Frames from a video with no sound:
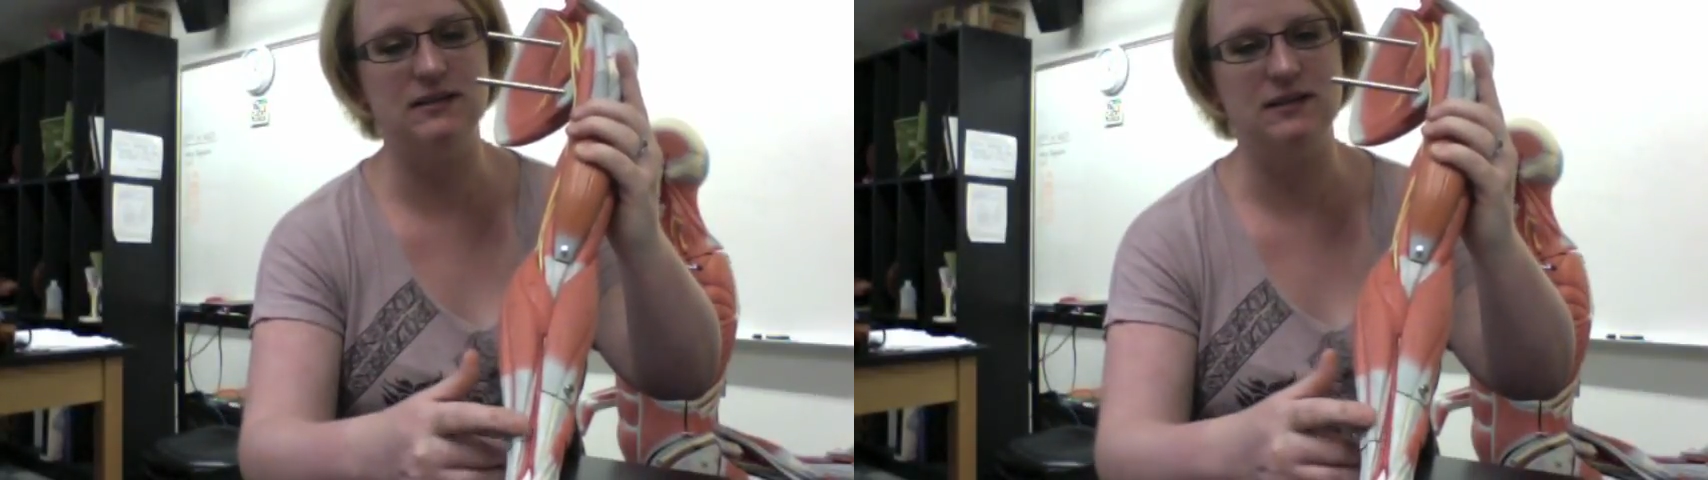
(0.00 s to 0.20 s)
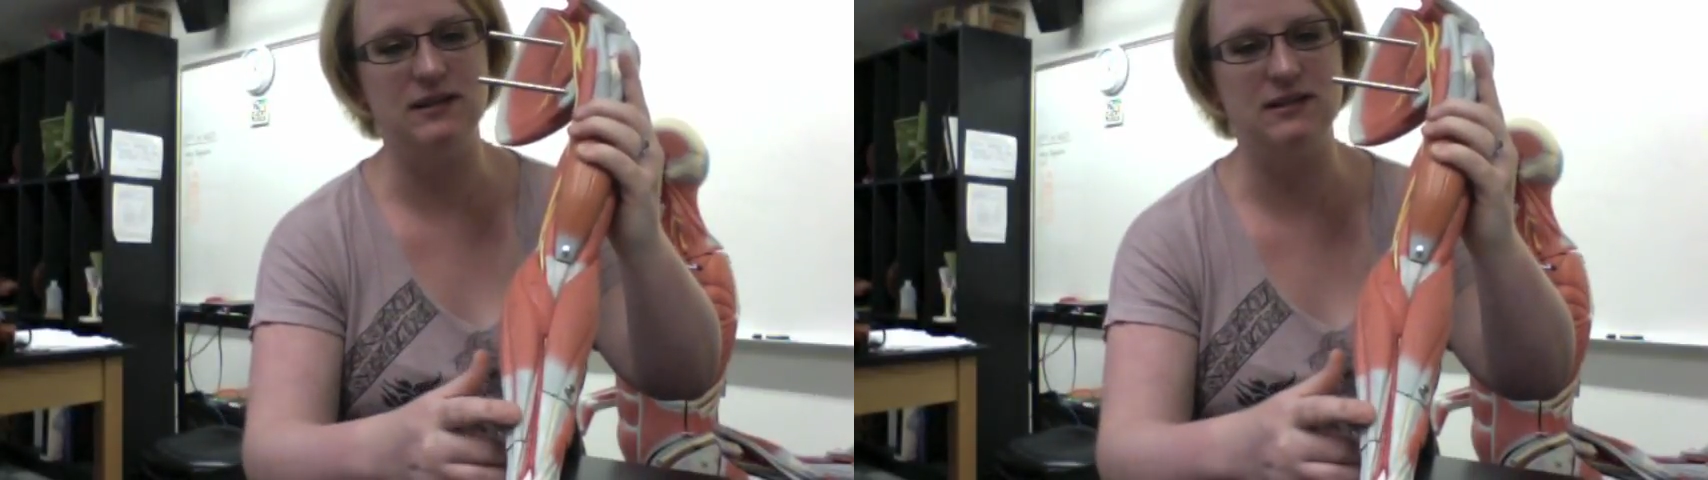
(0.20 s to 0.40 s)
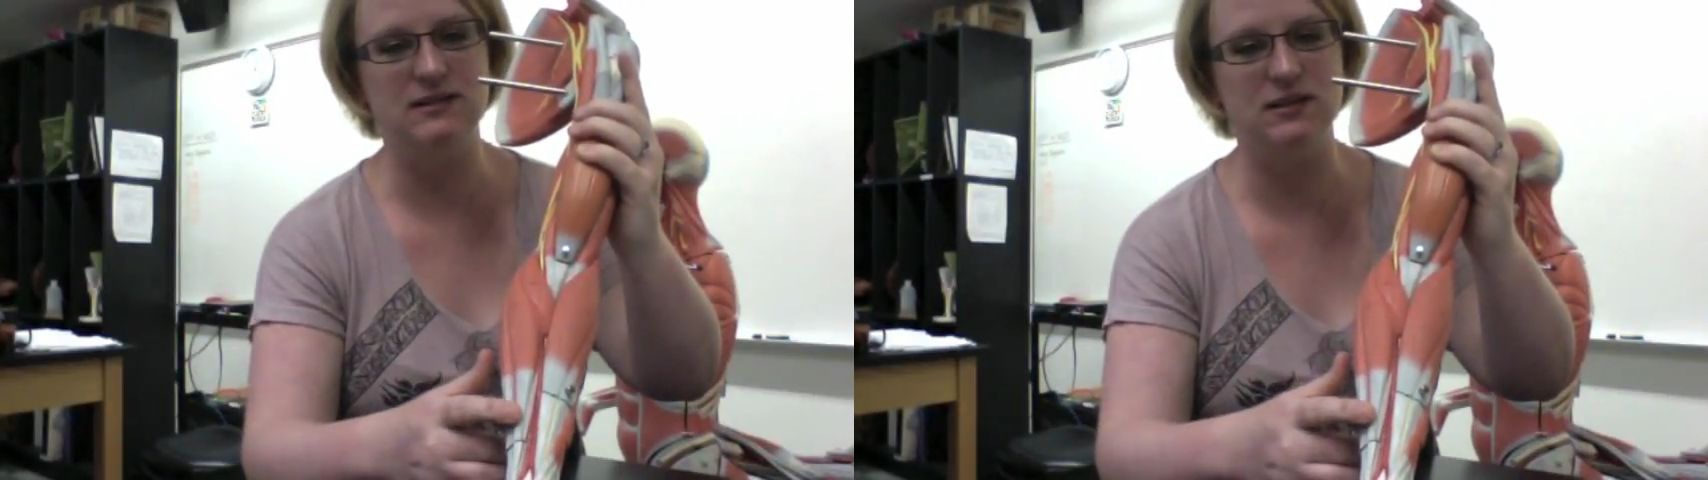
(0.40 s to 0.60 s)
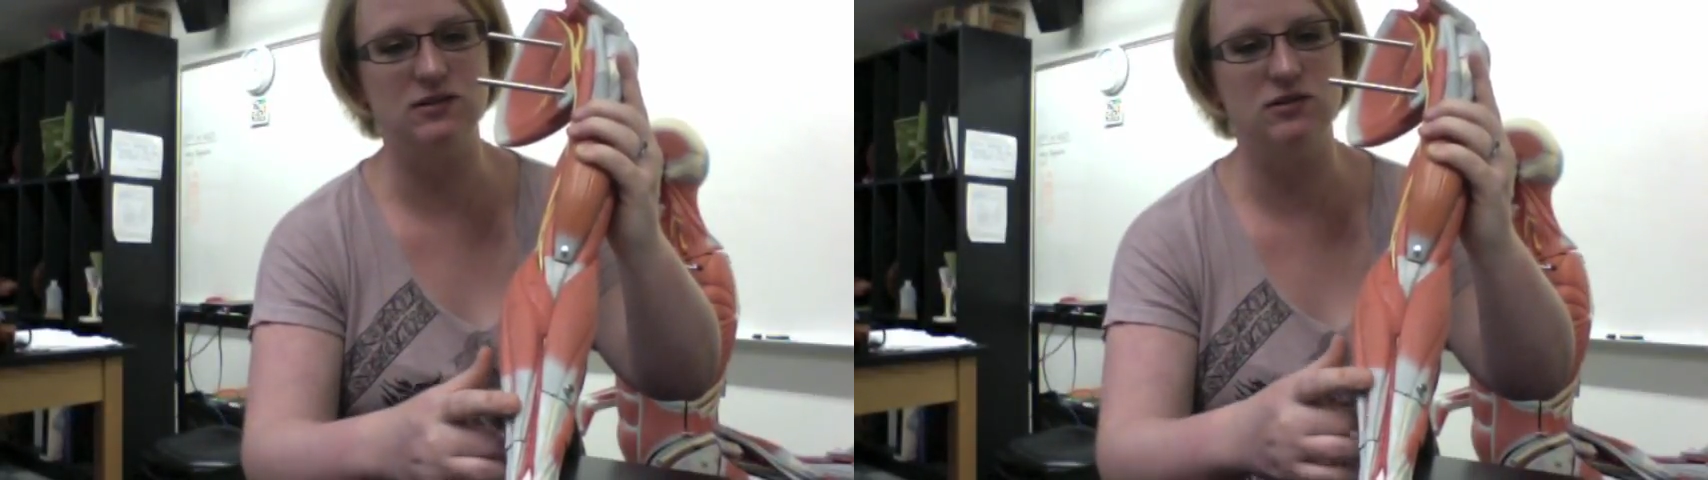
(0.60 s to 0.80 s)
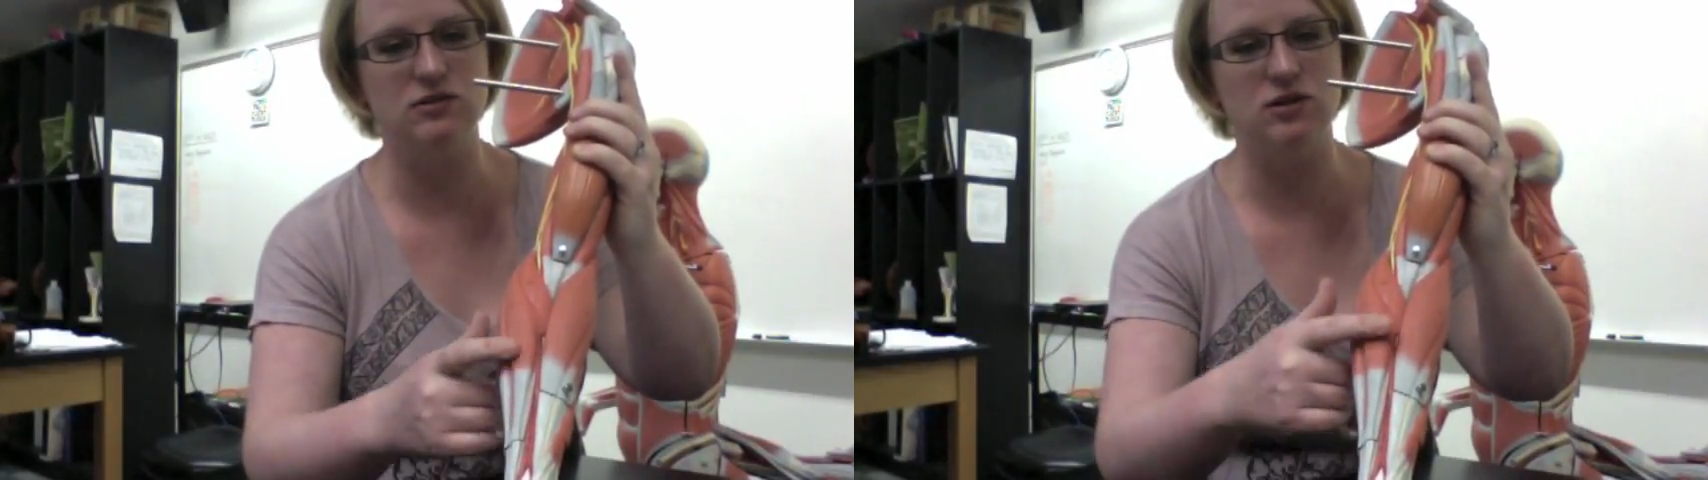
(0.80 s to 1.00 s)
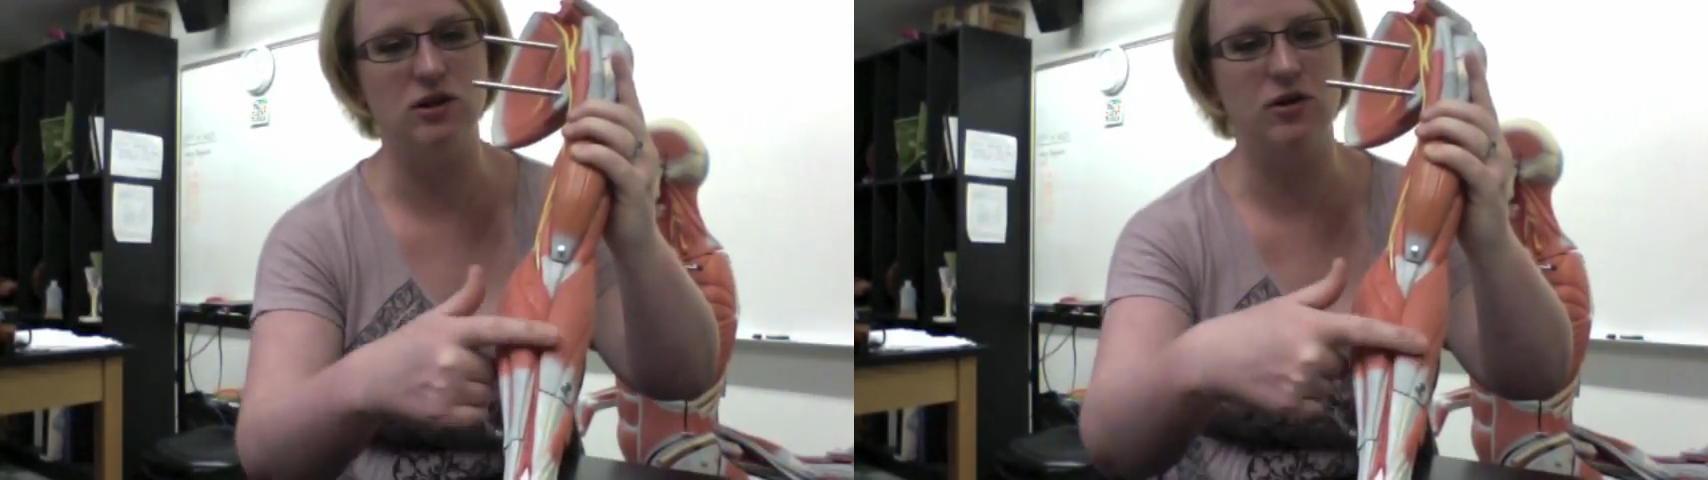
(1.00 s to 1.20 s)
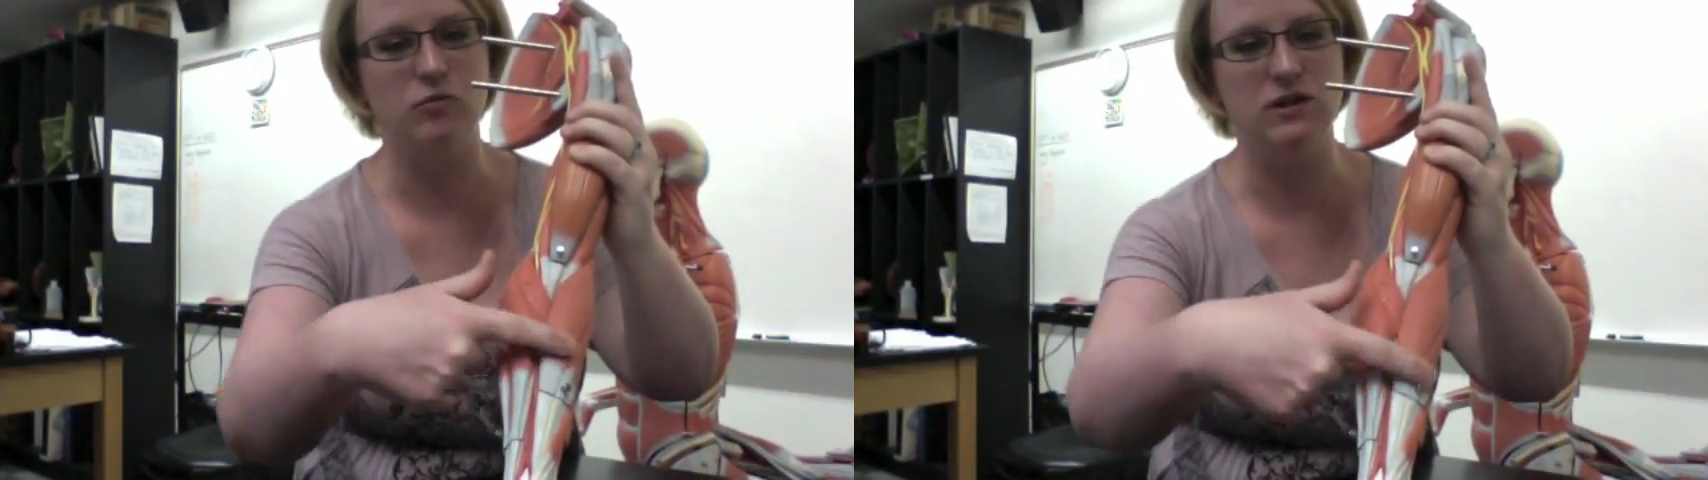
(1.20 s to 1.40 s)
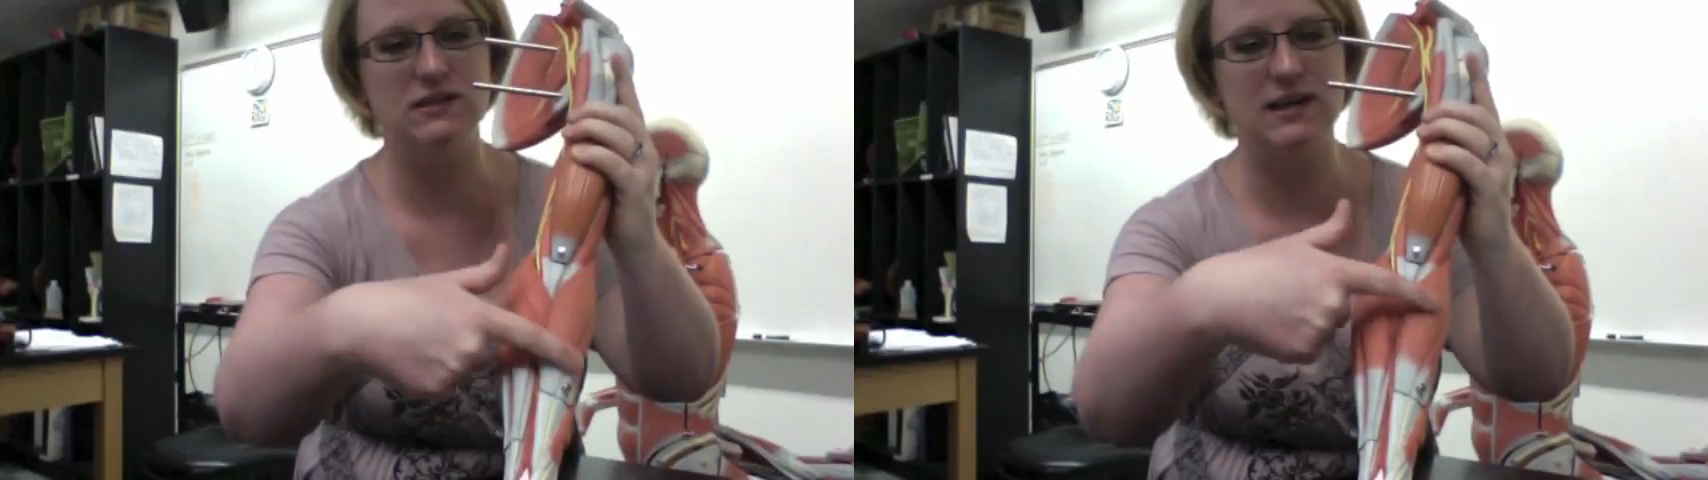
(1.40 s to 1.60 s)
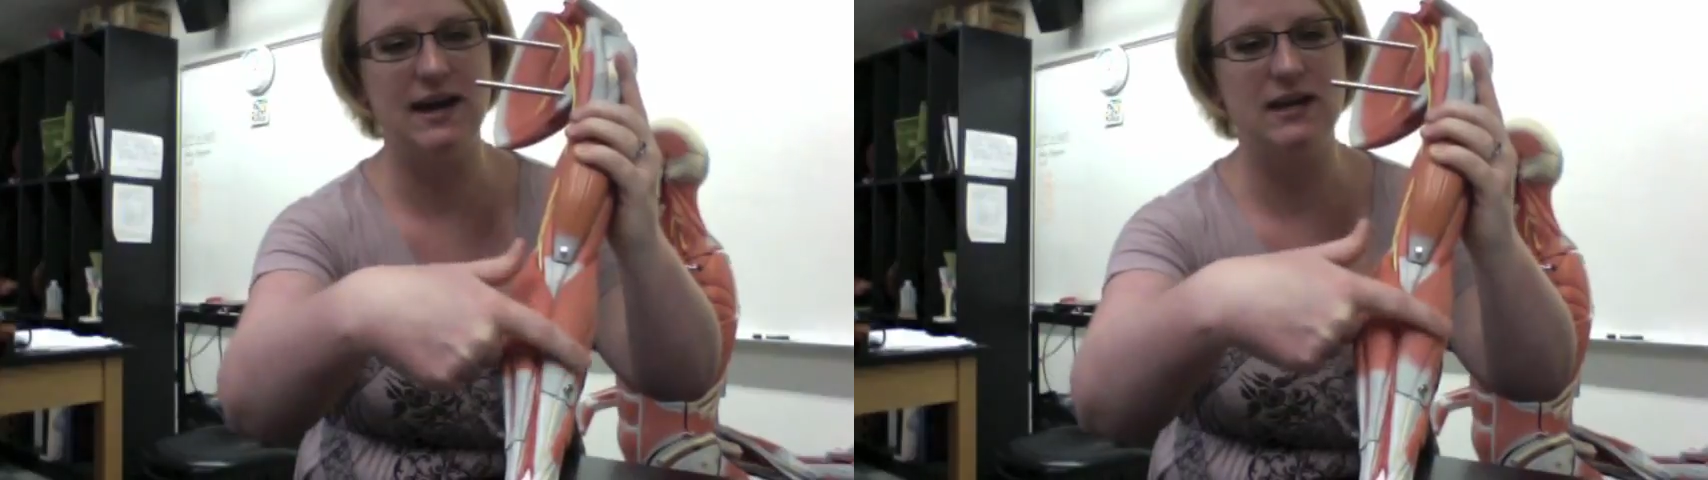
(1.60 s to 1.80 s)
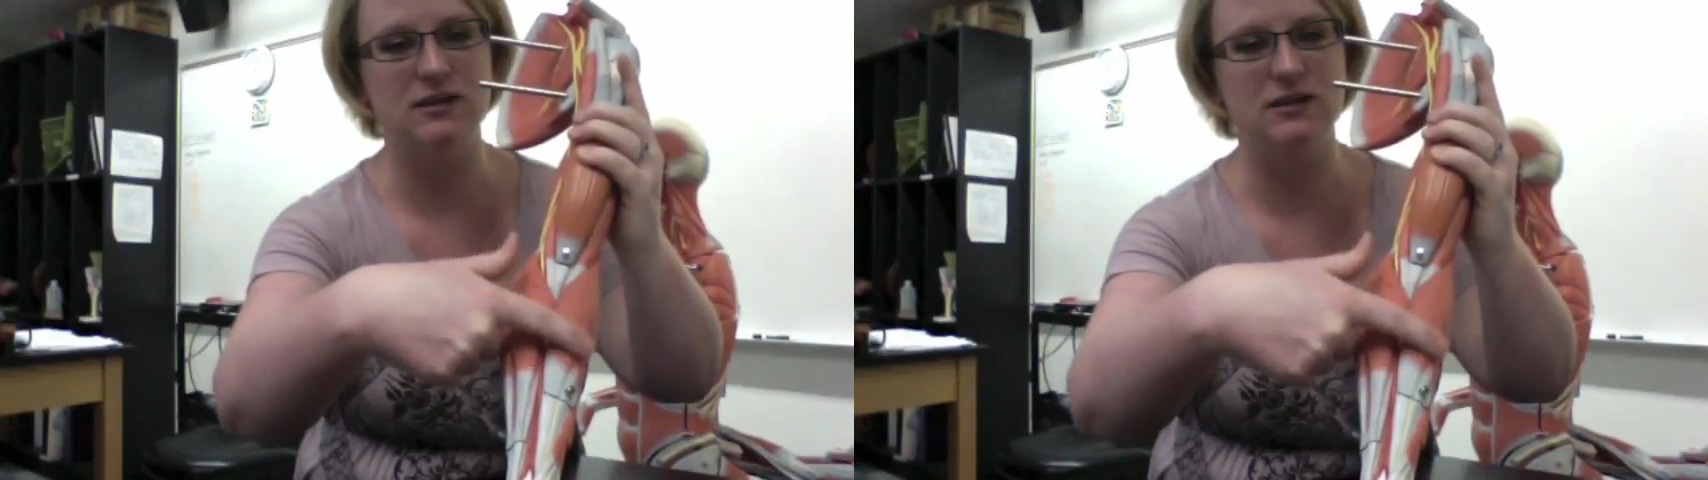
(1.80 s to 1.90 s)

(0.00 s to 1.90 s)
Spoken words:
and then the extensors are on one side